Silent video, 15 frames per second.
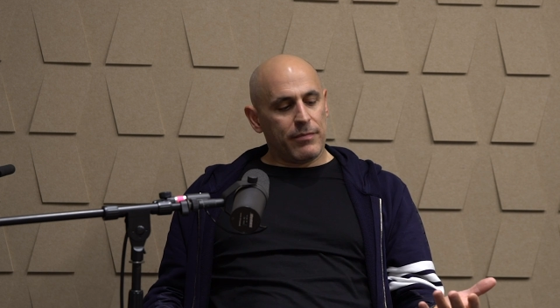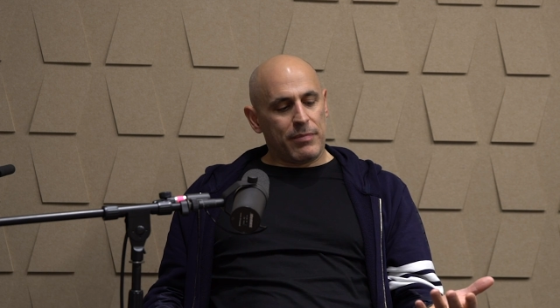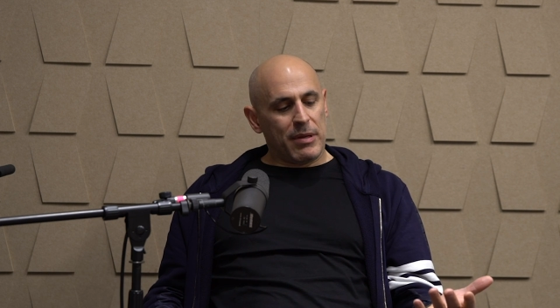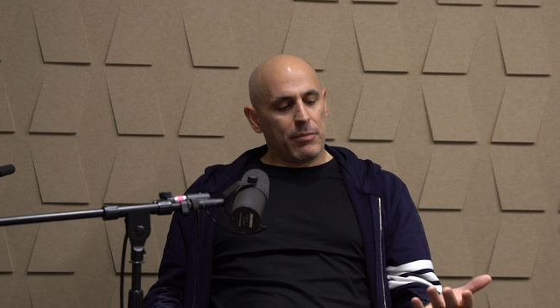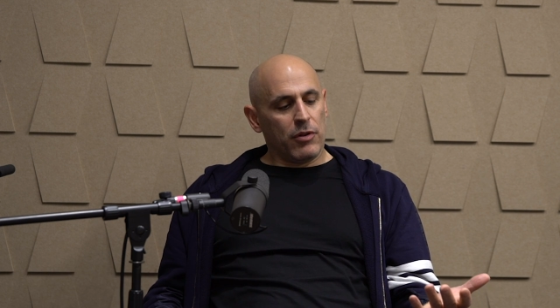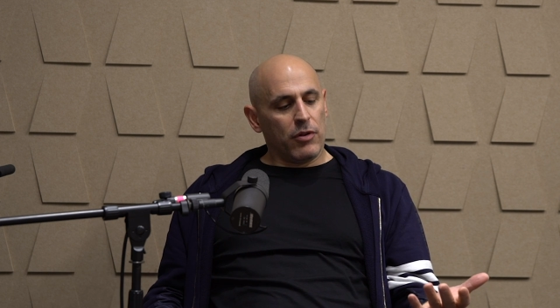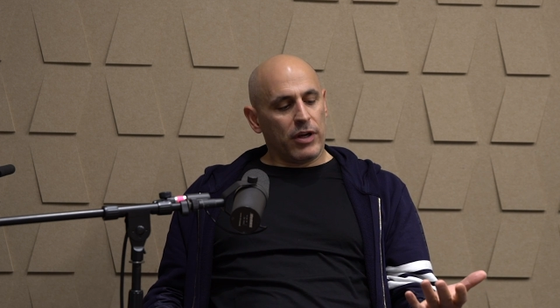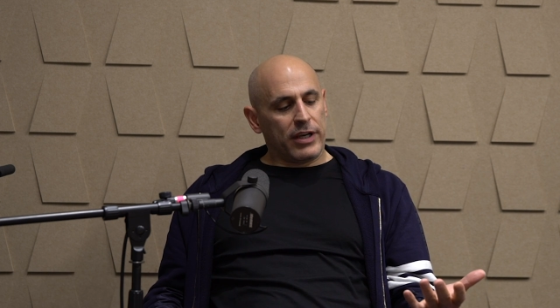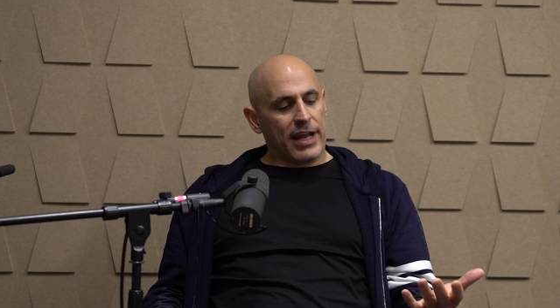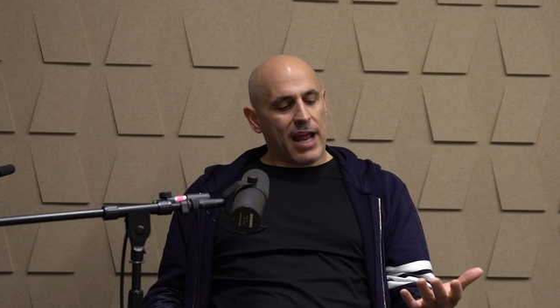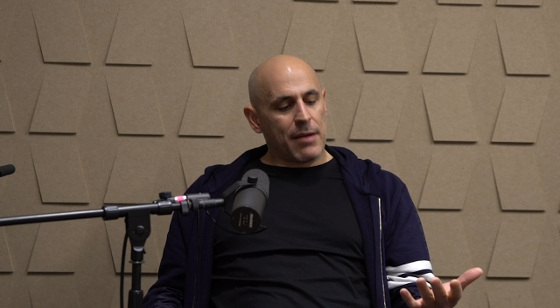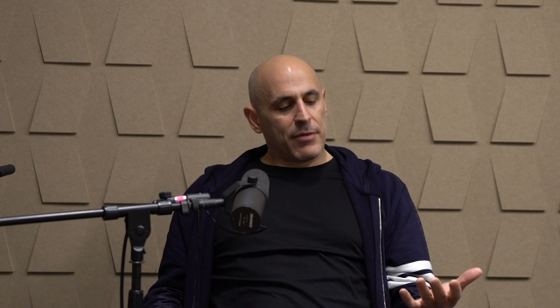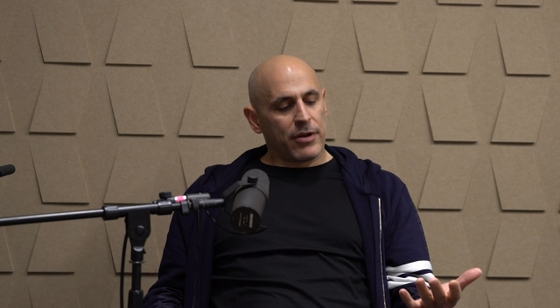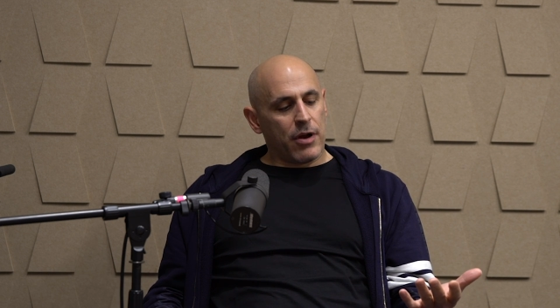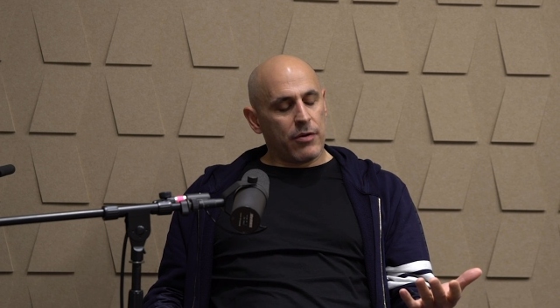people looking at
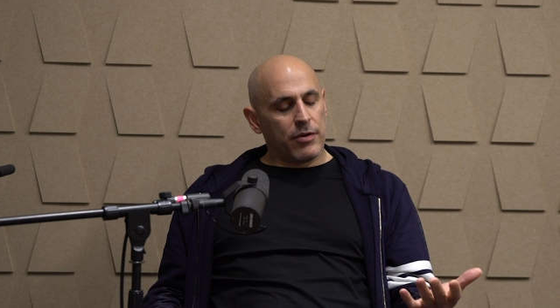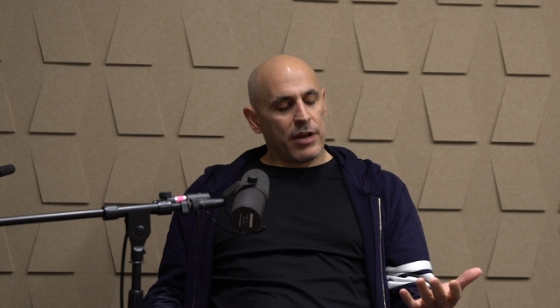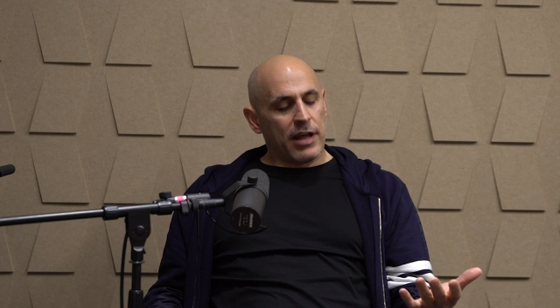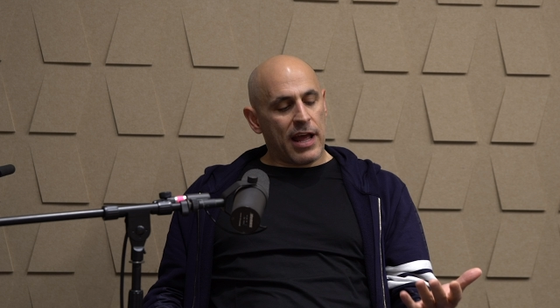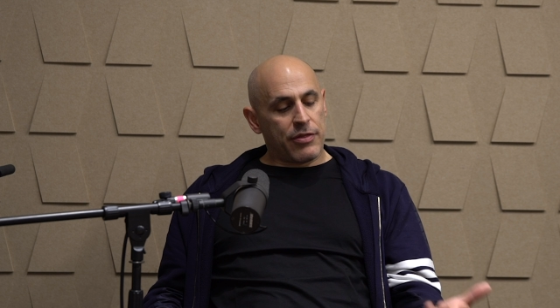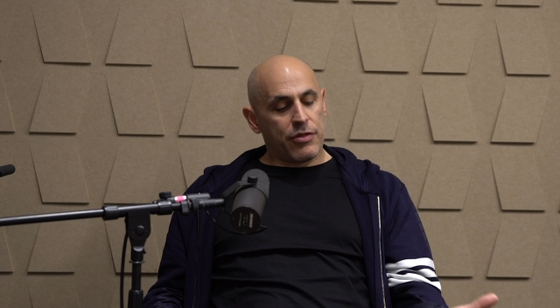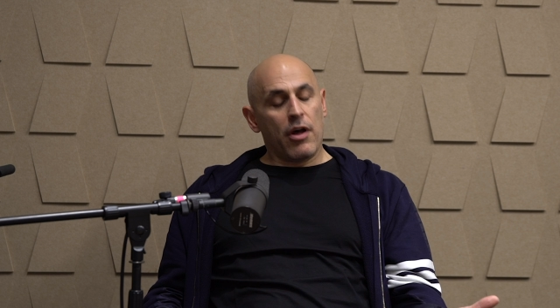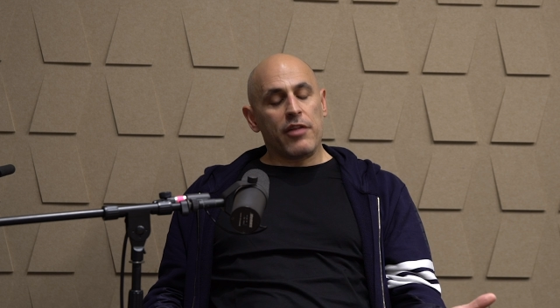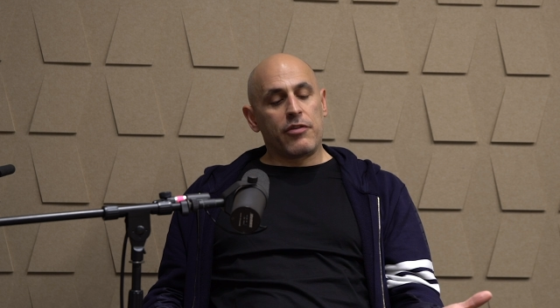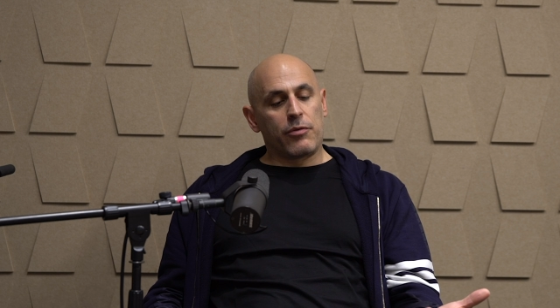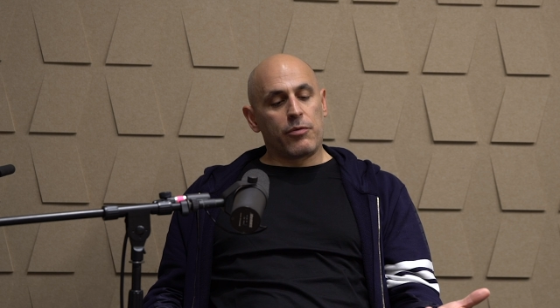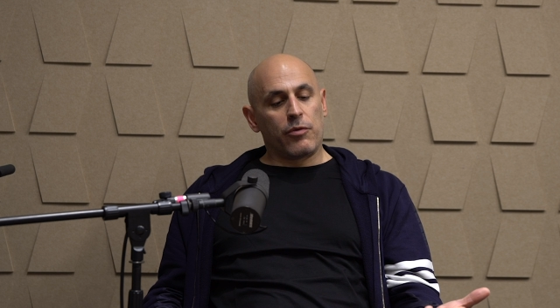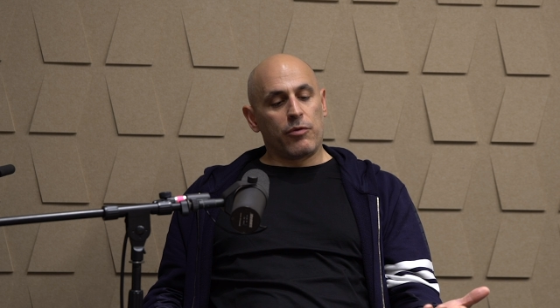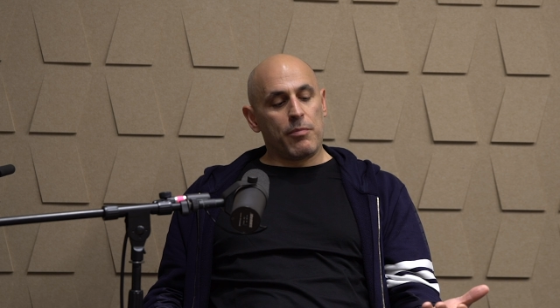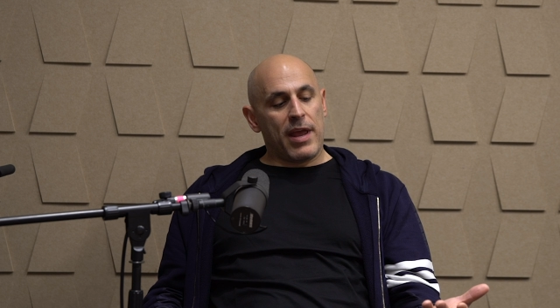them and going, I thought
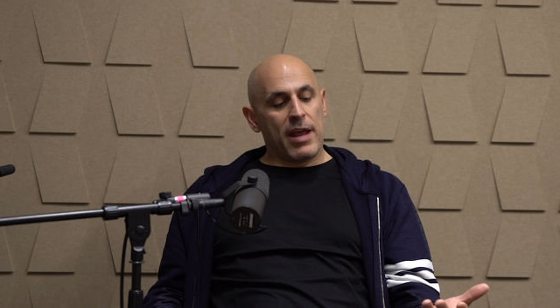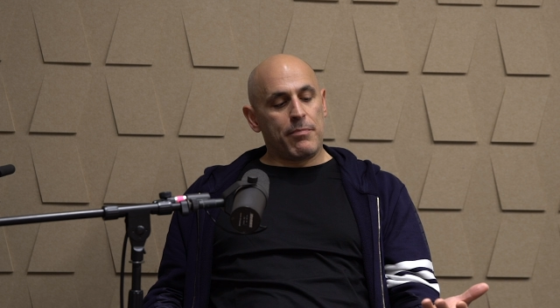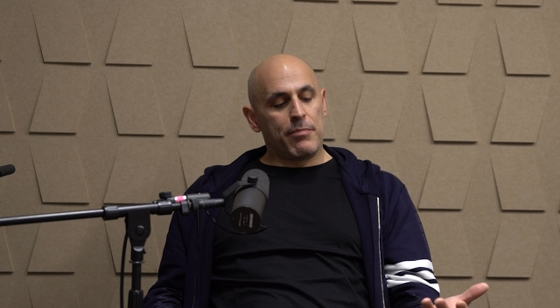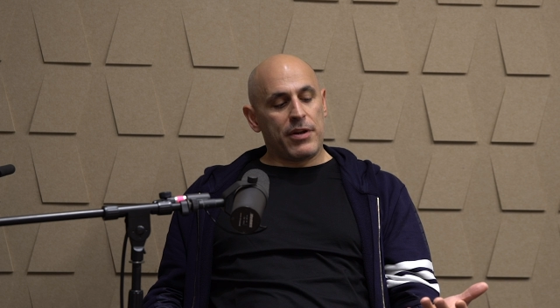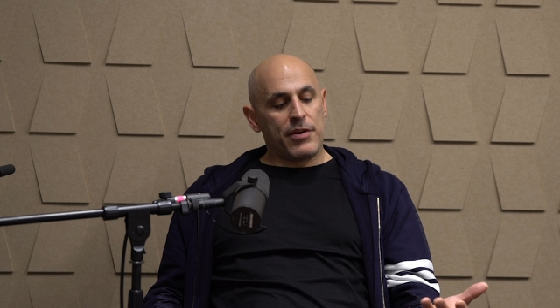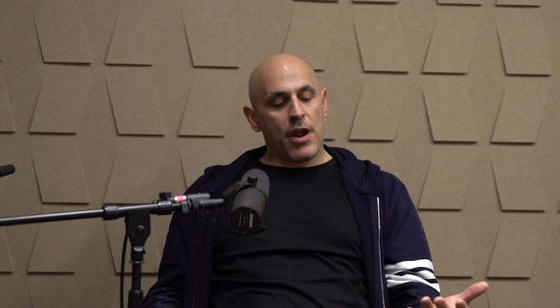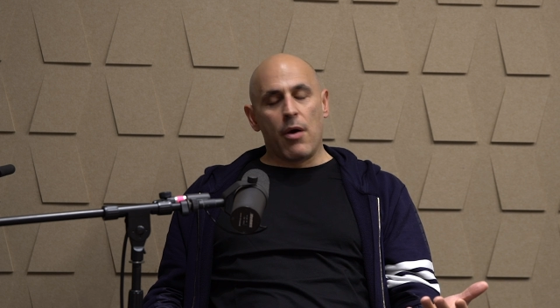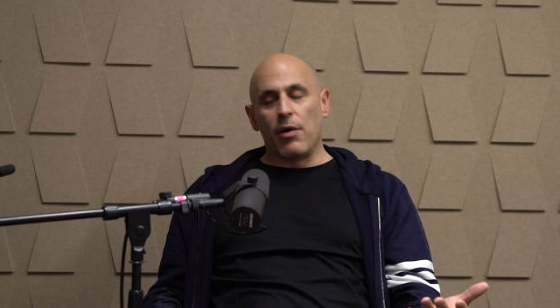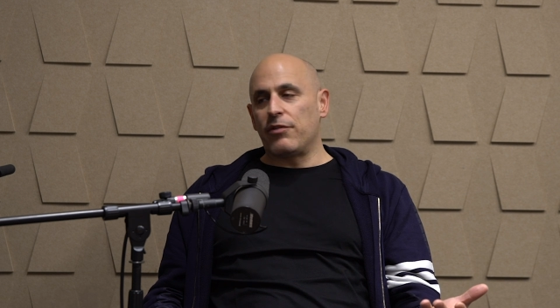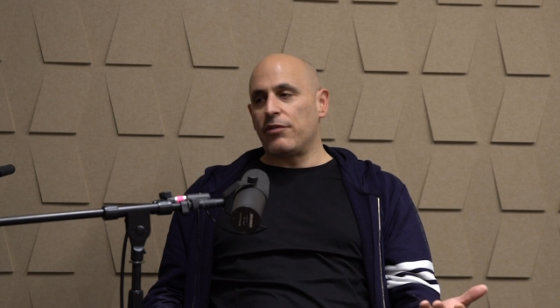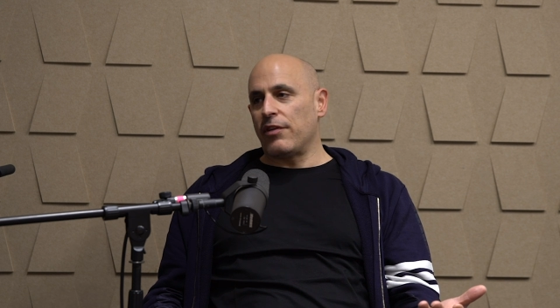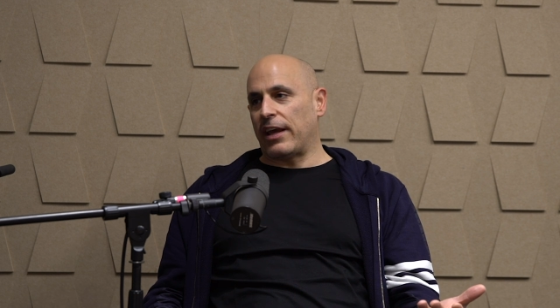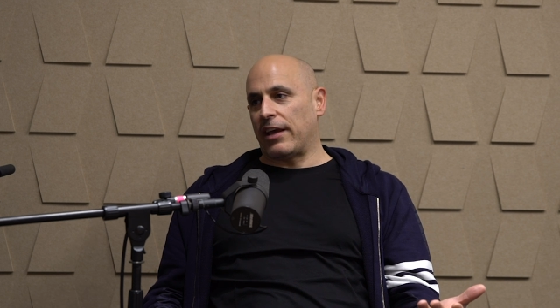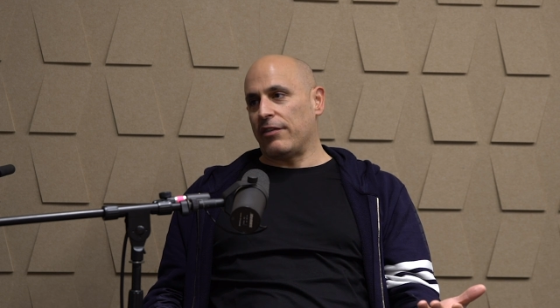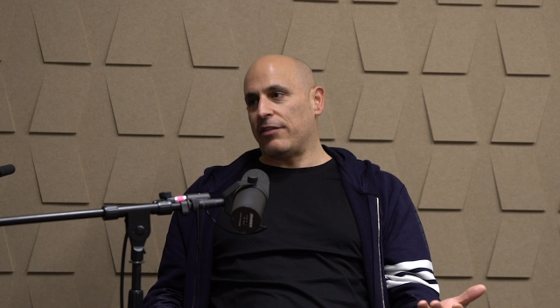this was mint, but no, it's
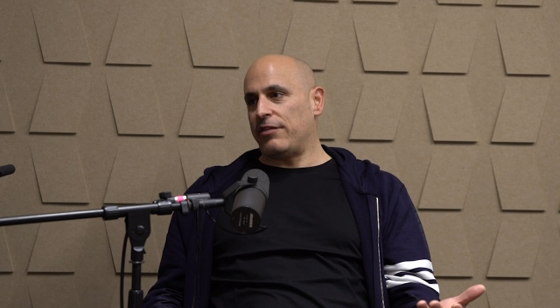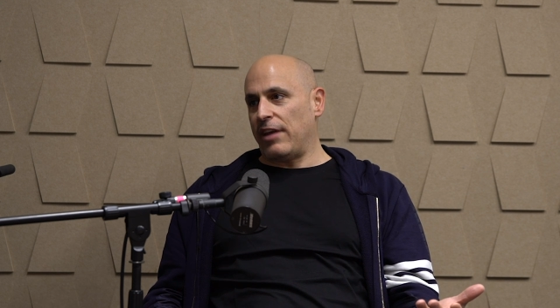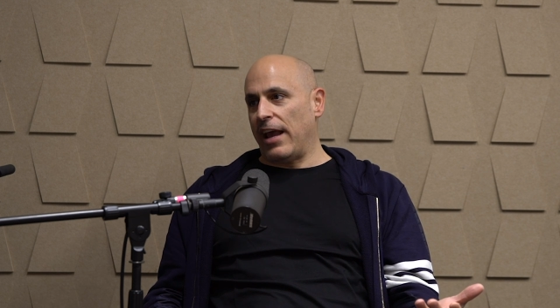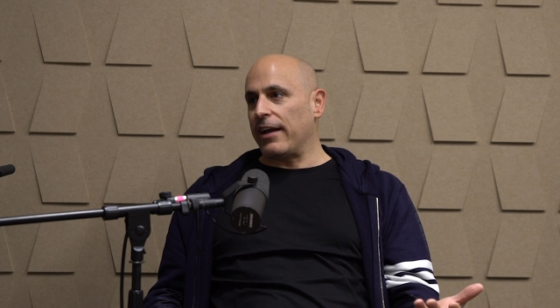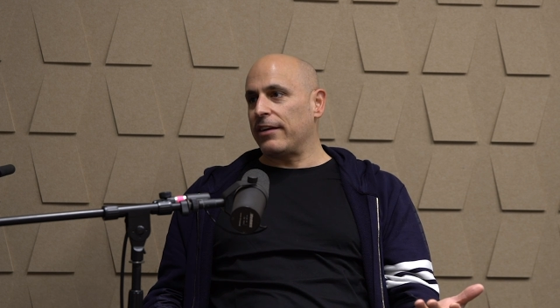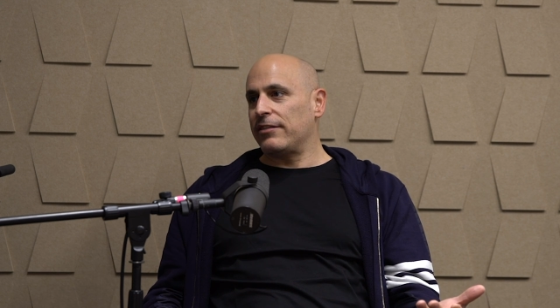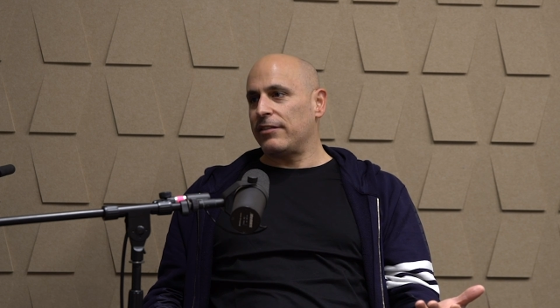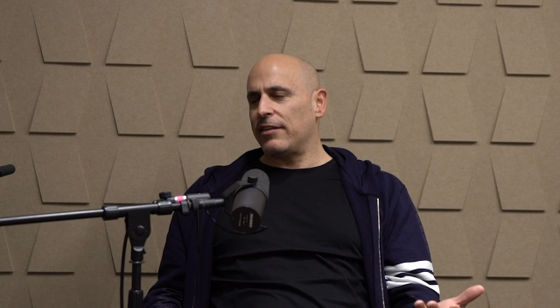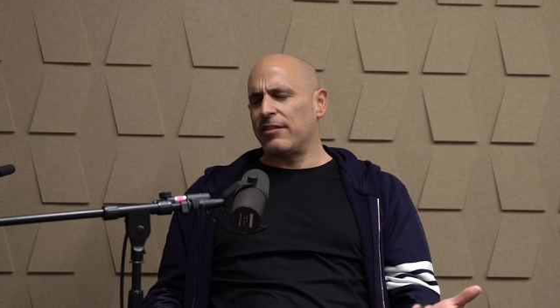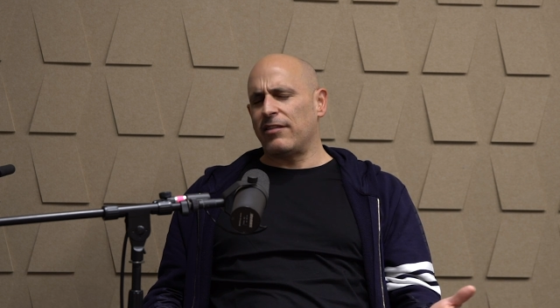like a six.